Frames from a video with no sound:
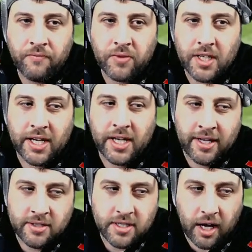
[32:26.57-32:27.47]

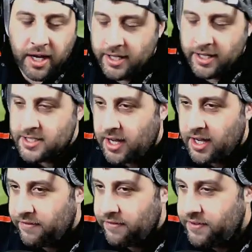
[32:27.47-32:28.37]
inside the
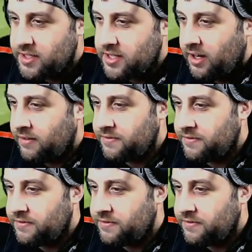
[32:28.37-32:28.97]
first half.